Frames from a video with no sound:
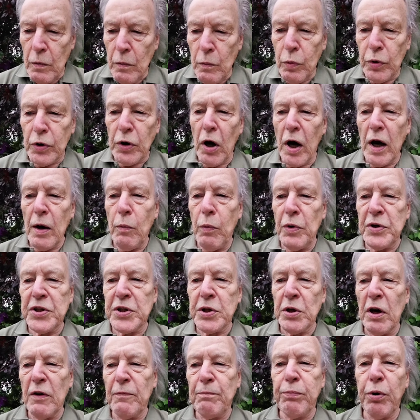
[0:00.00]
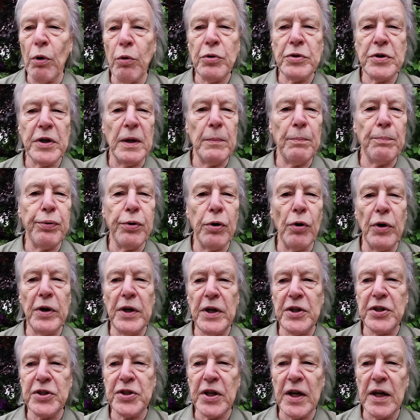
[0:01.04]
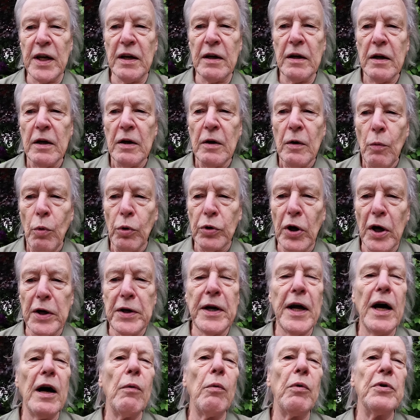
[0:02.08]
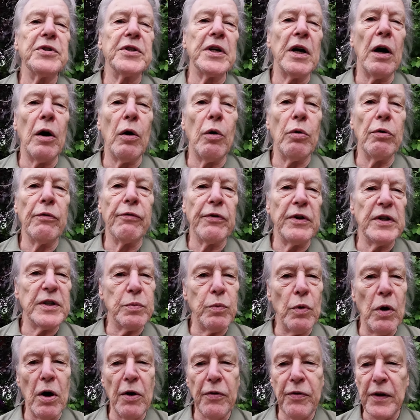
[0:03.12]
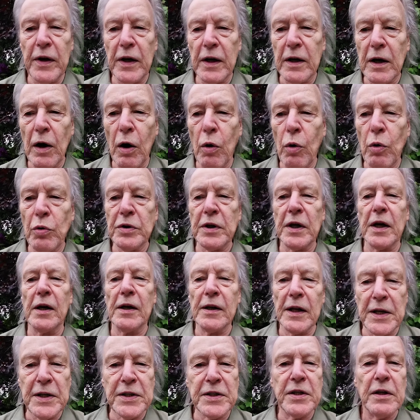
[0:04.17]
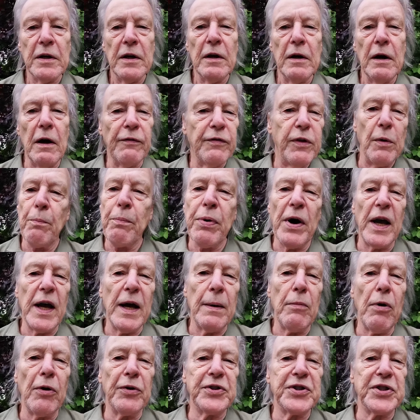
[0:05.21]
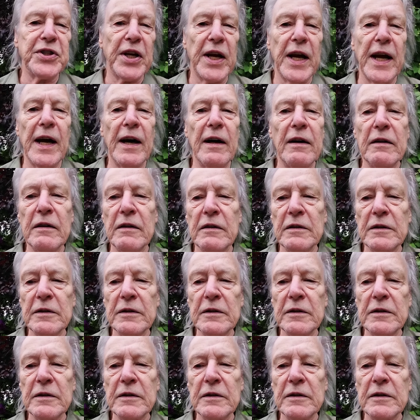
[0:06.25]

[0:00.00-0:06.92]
would I wish to have bought an employee share? Would I now want to hold for its worth in gold a glint of the Behemoth's hair?